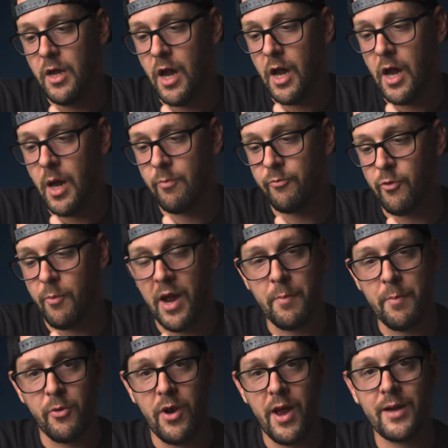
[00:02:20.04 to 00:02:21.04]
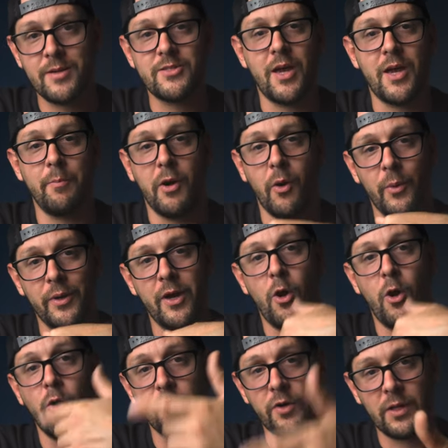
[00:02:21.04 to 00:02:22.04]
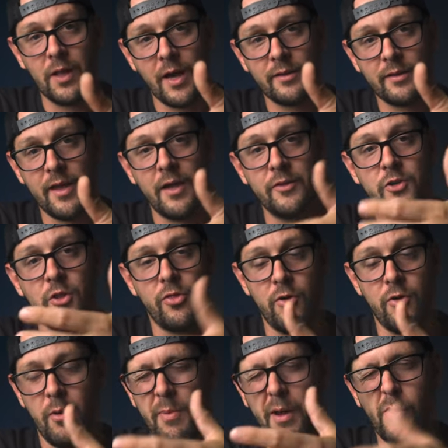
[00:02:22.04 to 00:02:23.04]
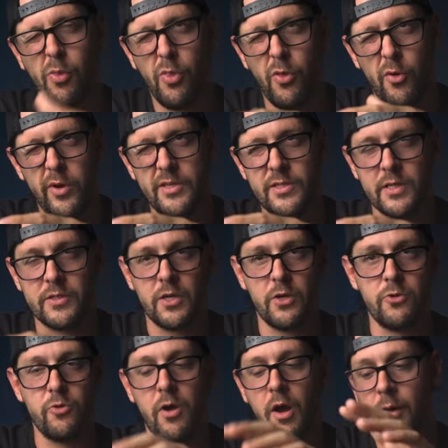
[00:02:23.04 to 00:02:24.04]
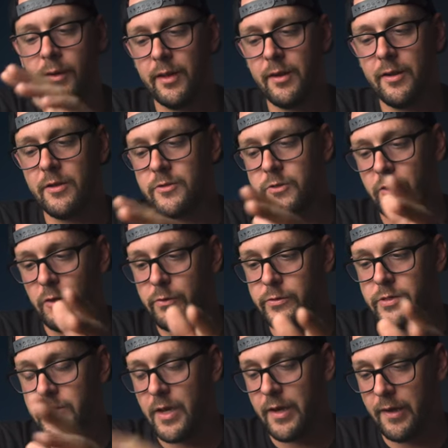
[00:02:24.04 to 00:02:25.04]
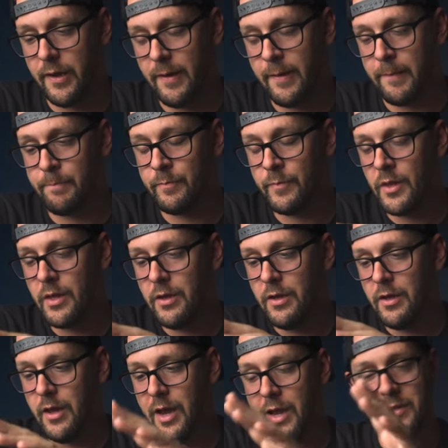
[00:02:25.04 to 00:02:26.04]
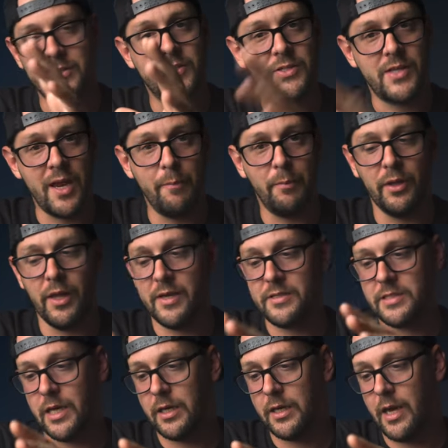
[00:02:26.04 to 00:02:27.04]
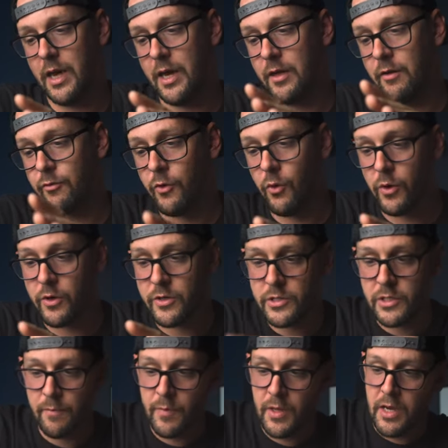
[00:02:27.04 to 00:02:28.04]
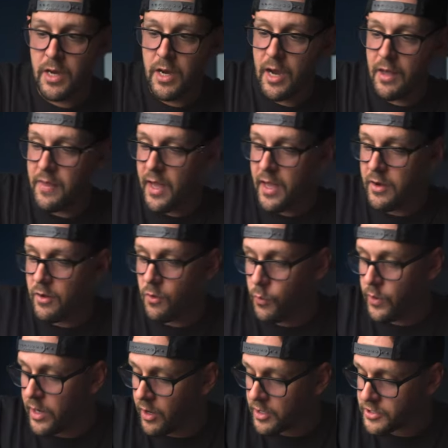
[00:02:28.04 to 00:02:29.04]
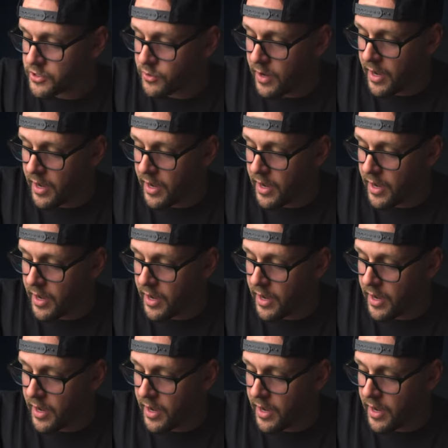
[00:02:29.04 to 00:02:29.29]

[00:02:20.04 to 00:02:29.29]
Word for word: From HyperX. I'm going to overclock that to about 3600. I'll get it as close as I can, as stable as I can, of course. And then we also